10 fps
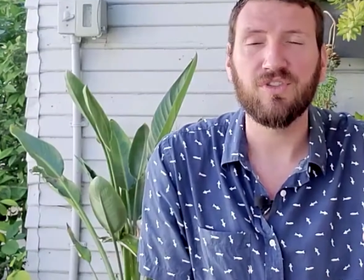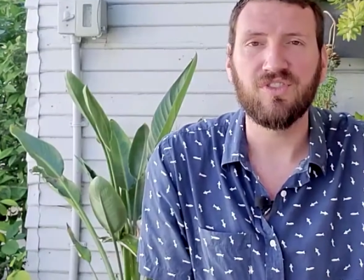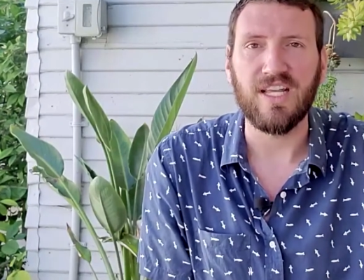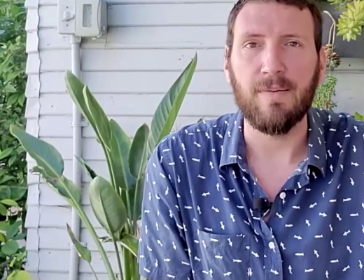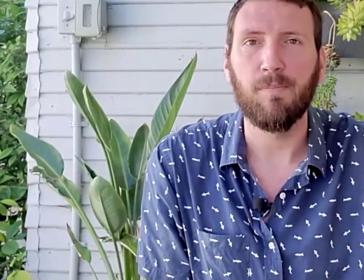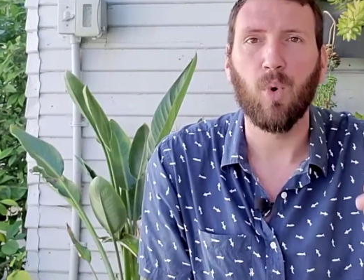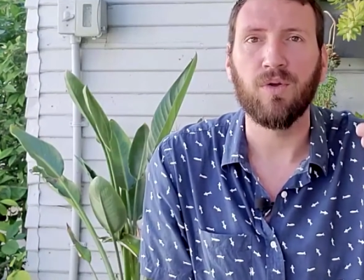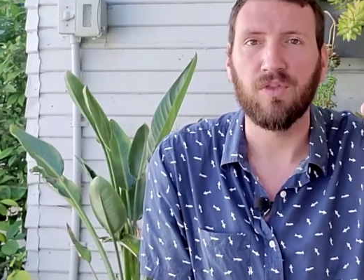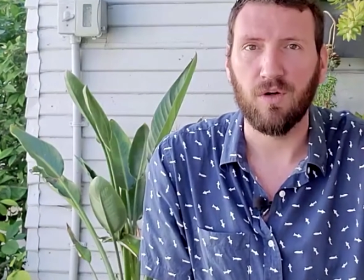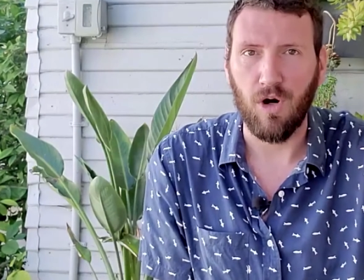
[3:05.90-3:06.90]
to
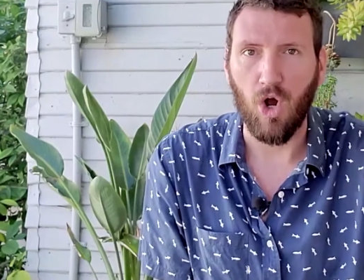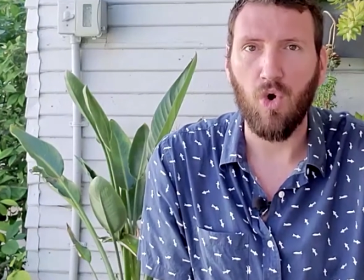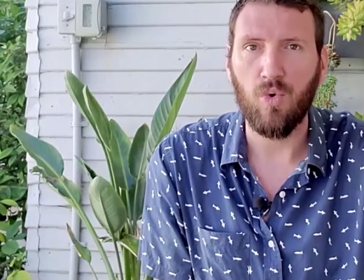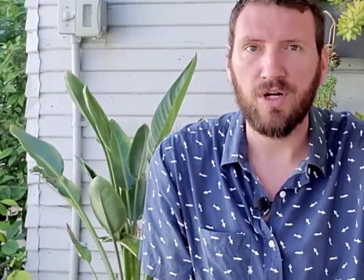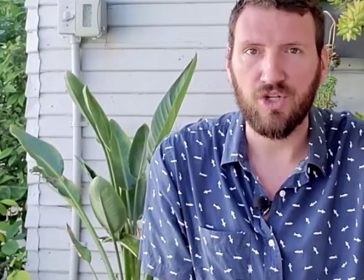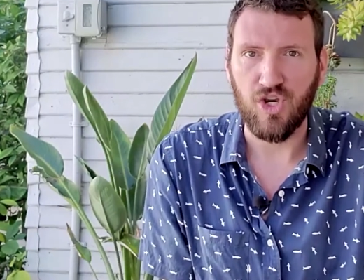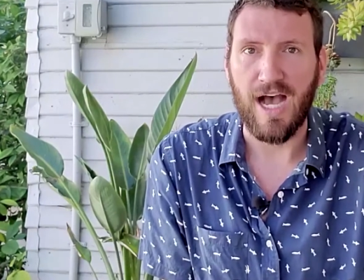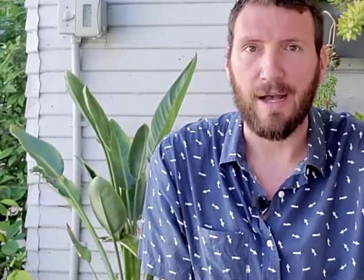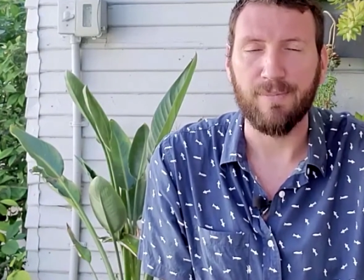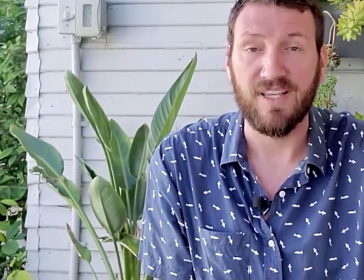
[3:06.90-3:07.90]
import their own
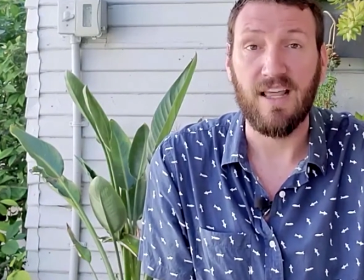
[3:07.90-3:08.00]
jobs,